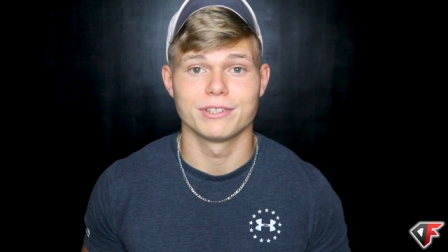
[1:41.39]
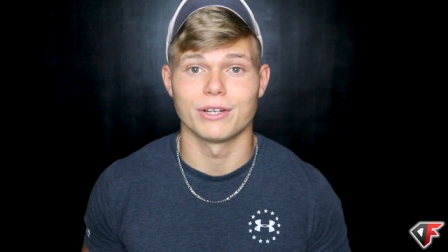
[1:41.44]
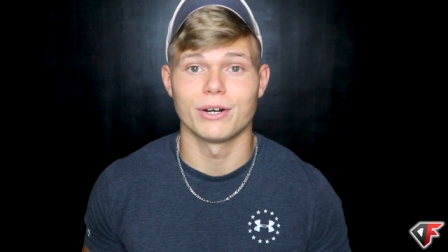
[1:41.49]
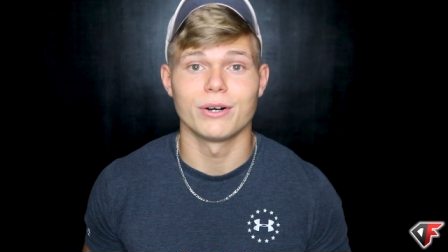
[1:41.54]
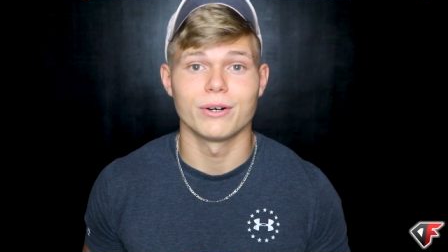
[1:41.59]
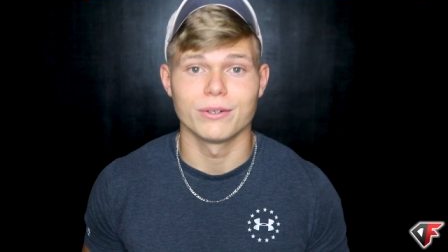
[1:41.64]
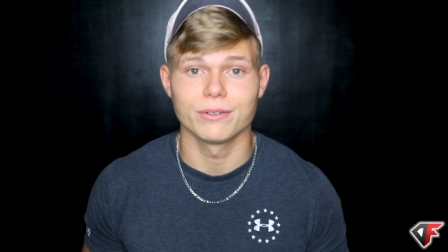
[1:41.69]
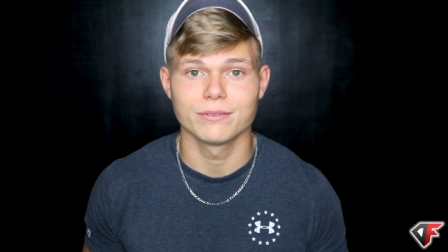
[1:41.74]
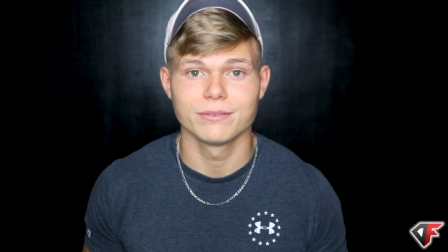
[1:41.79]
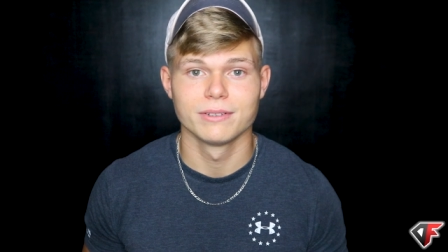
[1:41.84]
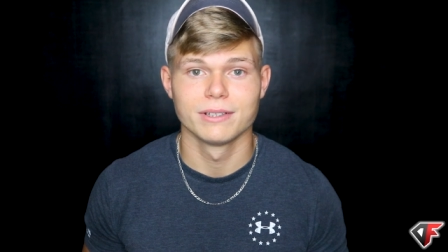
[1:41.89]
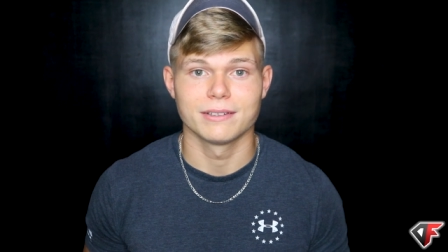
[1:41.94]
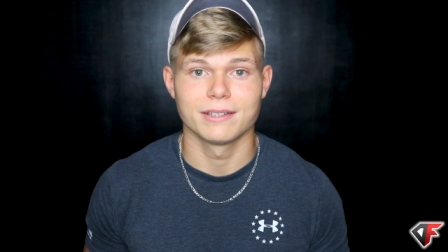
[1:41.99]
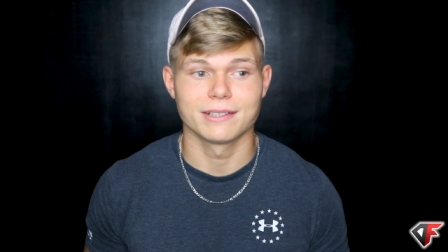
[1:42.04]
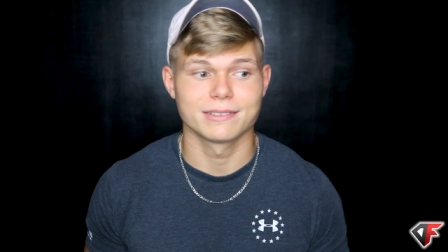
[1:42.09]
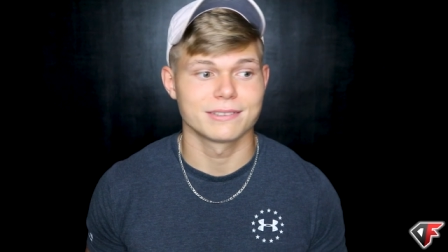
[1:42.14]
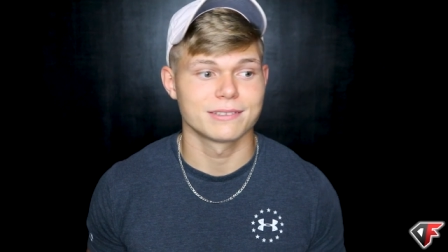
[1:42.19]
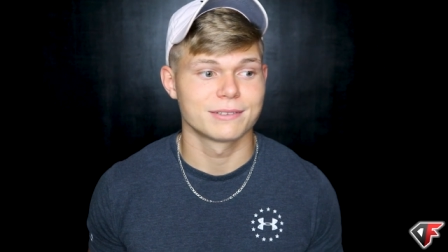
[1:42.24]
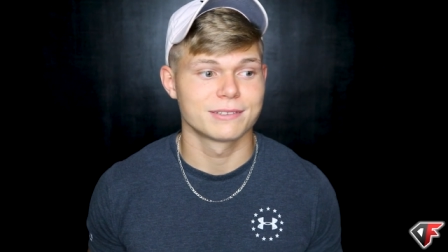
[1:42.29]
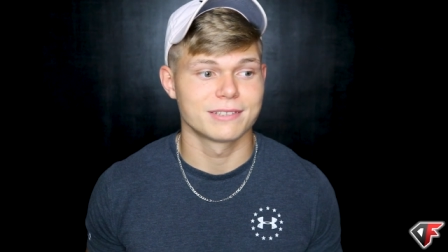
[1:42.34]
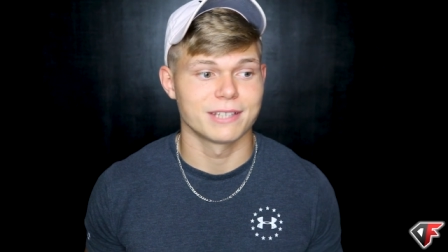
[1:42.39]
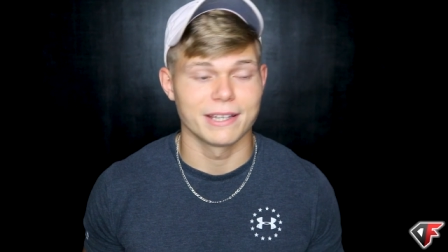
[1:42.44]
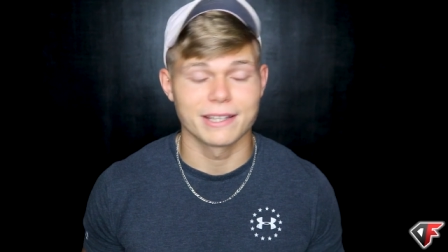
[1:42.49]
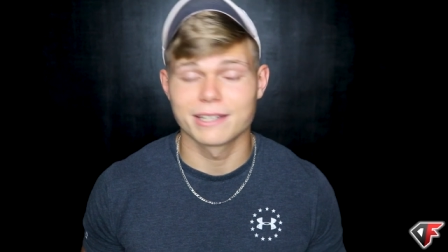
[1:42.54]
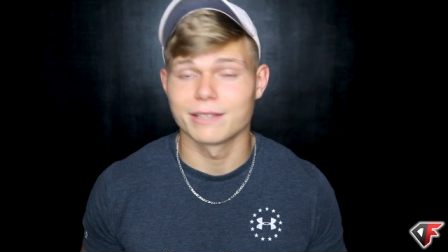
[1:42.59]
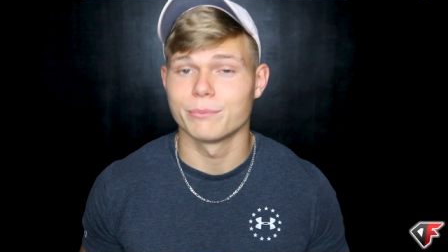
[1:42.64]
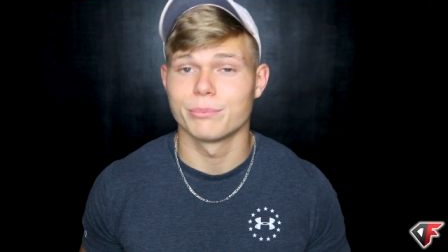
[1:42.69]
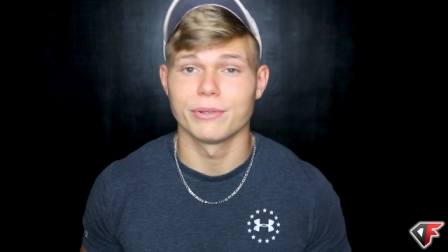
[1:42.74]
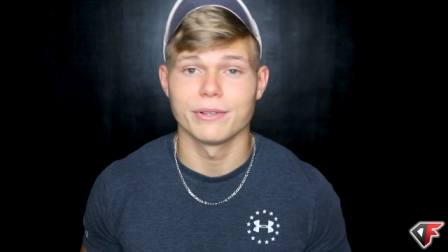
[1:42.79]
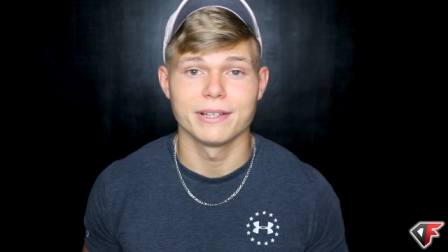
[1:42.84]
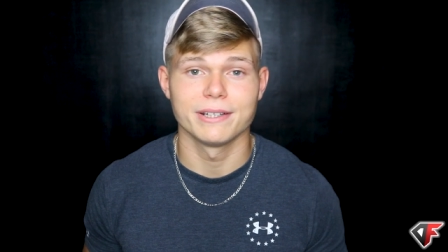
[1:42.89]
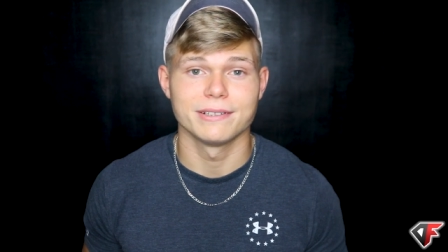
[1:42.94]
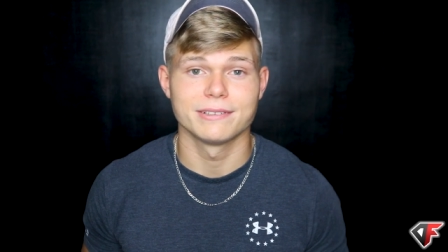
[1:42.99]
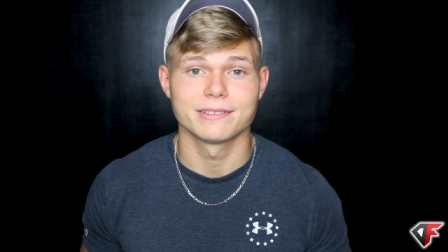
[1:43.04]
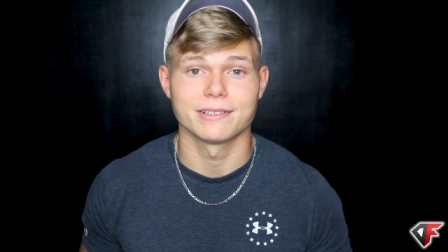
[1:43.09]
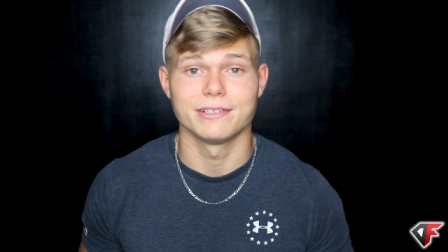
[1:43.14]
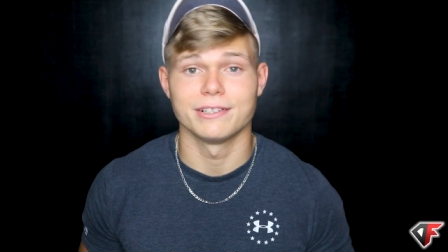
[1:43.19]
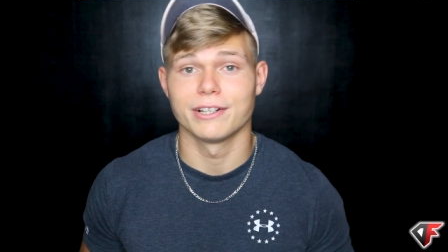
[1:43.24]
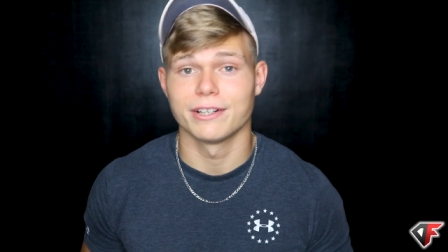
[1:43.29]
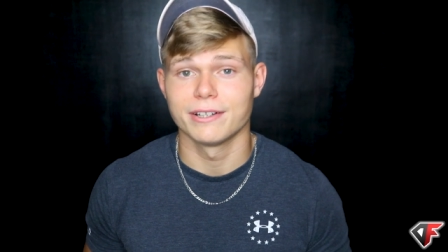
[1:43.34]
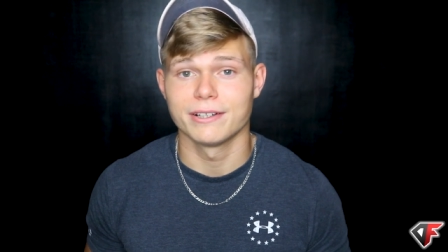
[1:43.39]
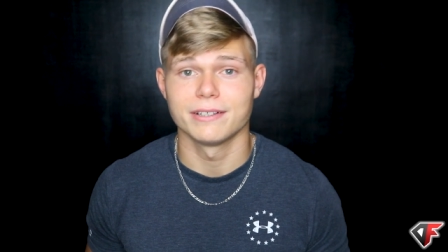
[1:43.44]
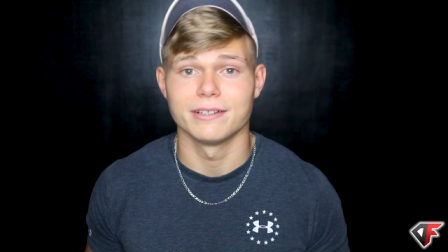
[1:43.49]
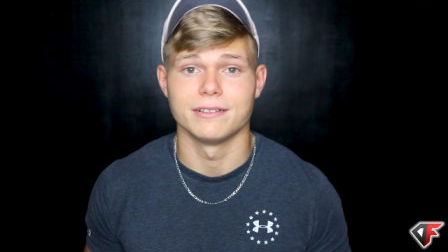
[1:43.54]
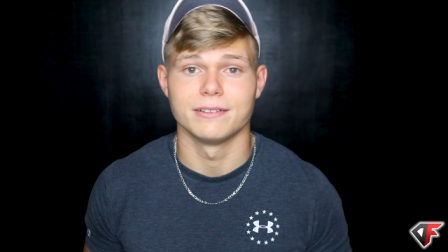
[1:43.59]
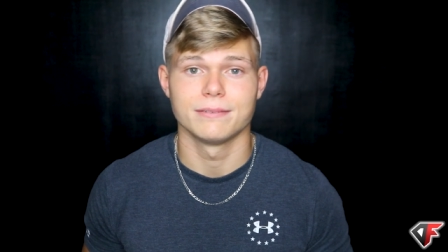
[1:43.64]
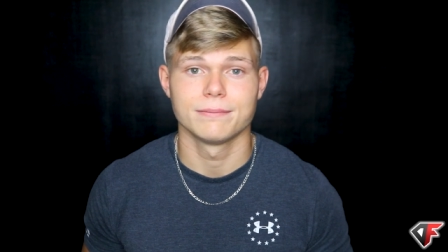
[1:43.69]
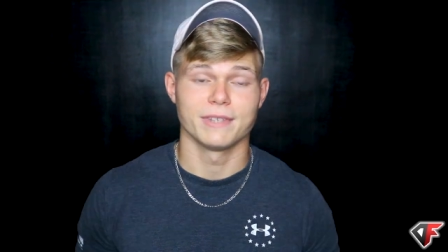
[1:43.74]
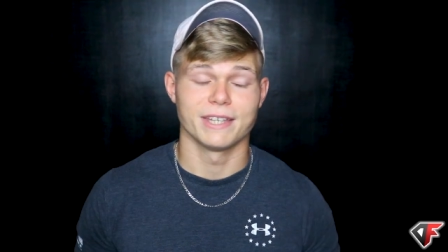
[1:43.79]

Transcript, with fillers: thought that's taking place in your head.